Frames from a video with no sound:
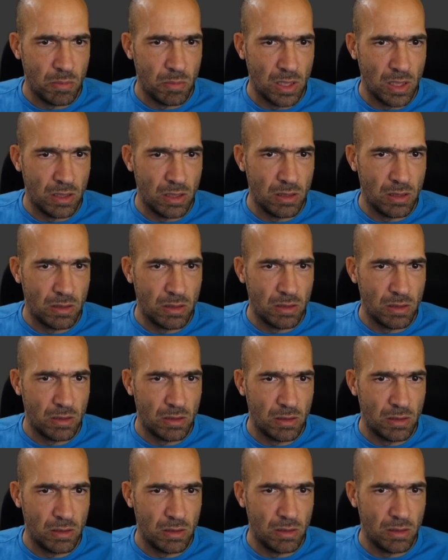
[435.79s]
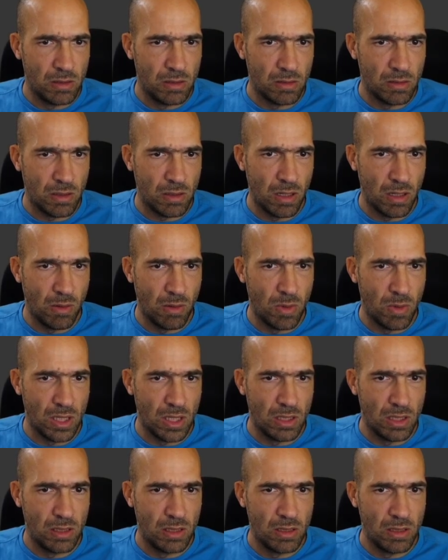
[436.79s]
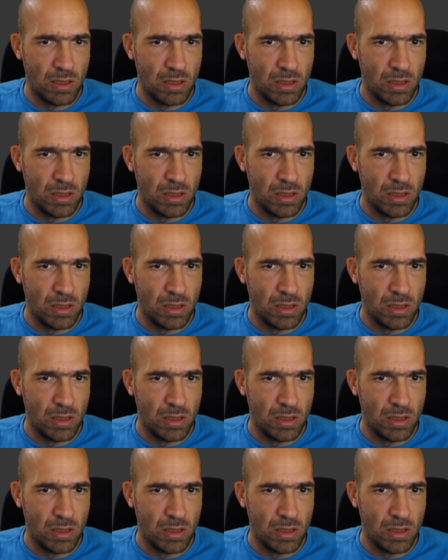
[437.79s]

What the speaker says: But, okay, what?